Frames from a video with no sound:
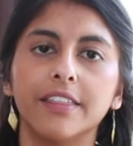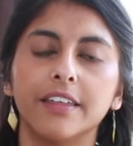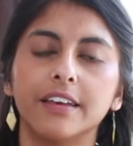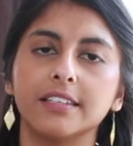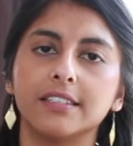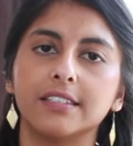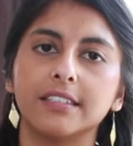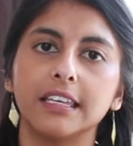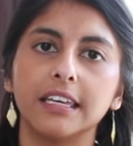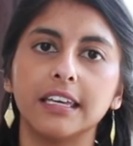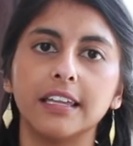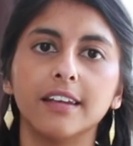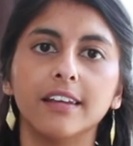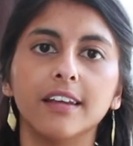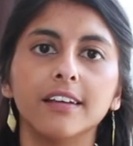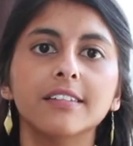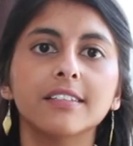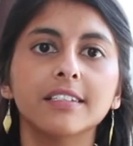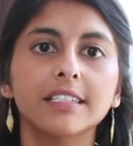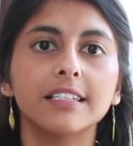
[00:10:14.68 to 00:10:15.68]
there's the
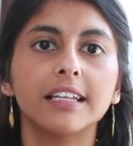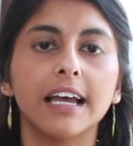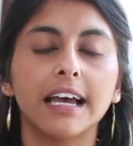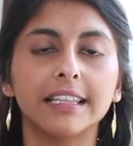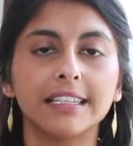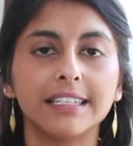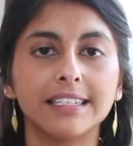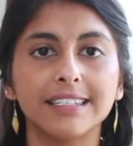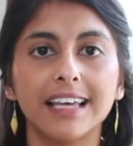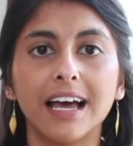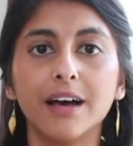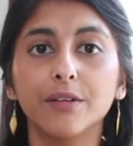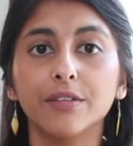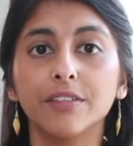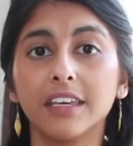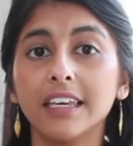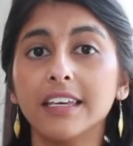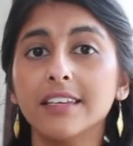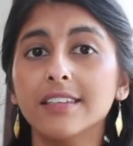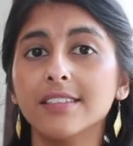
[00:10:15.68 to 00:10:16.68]
London and South
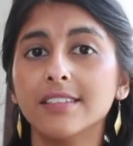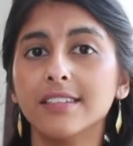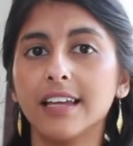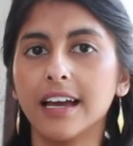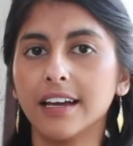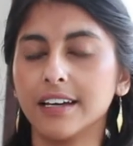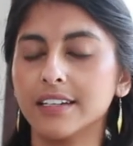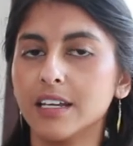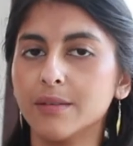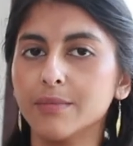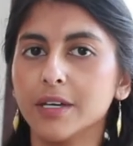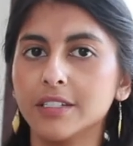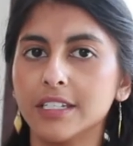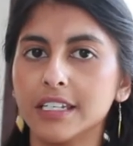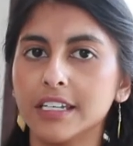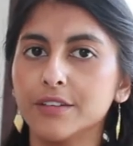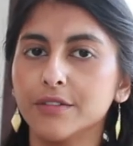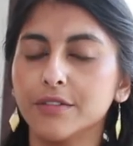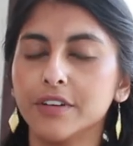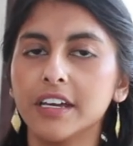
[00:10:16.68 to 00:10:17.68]
East Academic
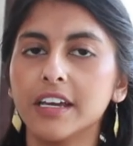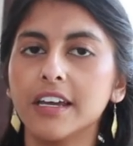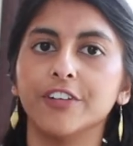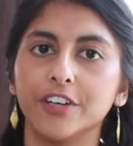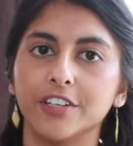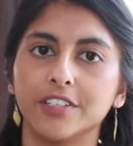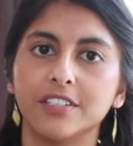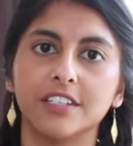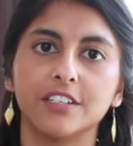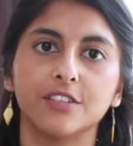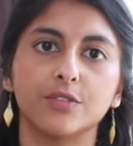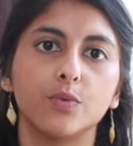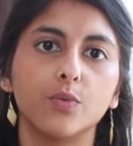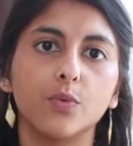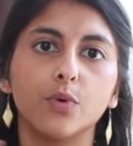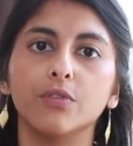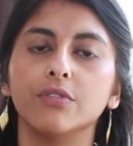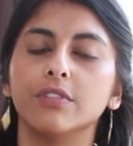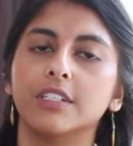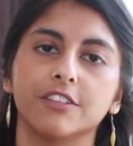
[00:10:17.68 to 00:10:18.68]
Deanery versus
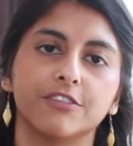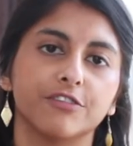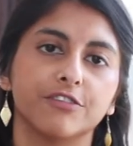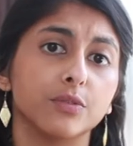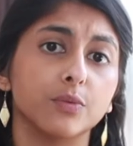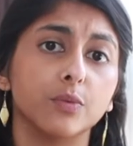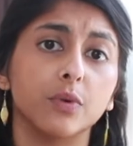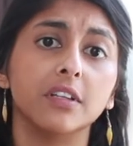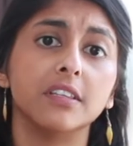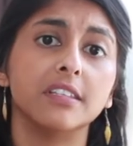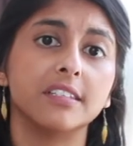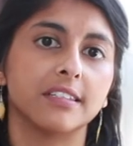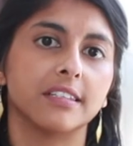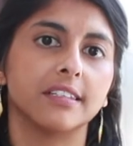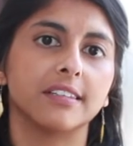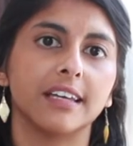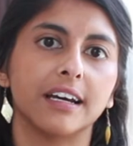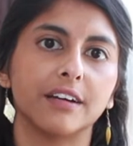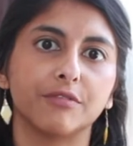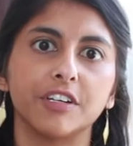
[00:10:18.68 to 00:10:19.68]
all the different ones
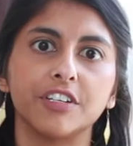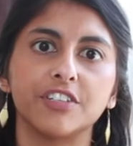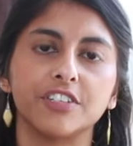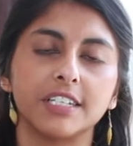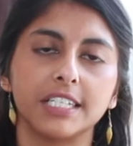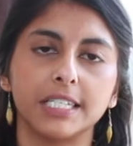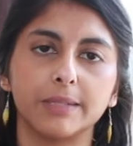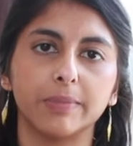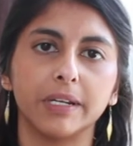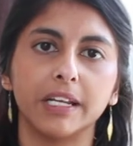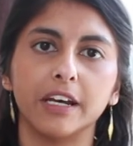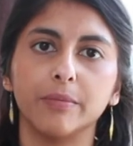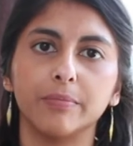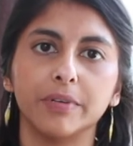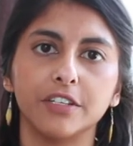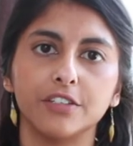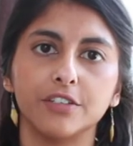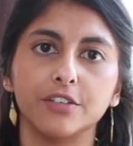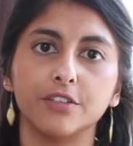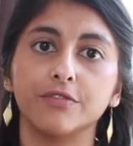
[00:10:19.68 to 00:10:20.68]
that that region is split up
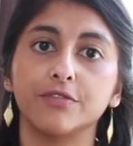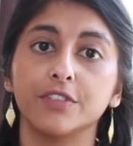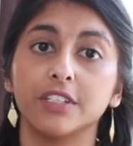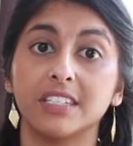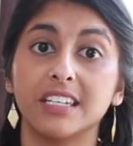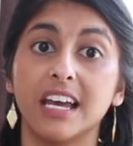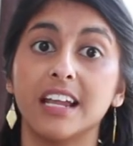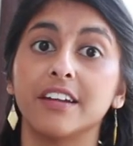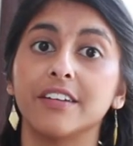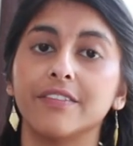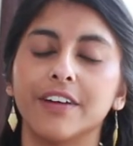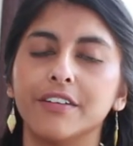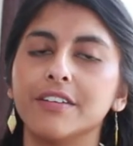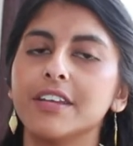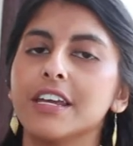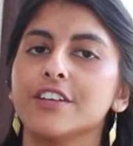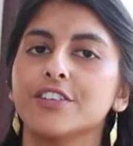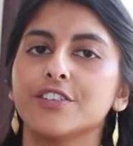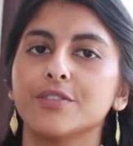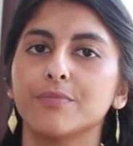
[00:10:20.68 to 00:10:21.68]
into for Standard
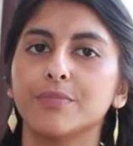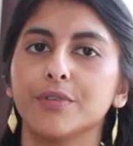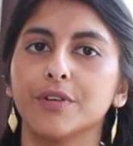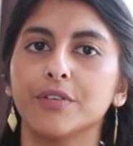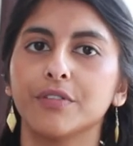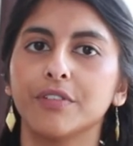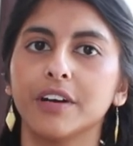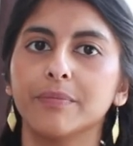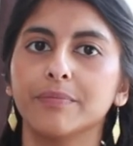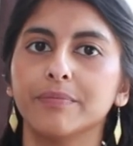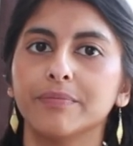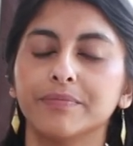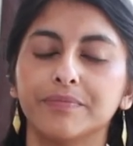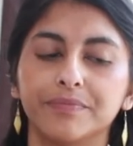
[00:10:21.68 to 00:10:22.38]
Foundation Programme.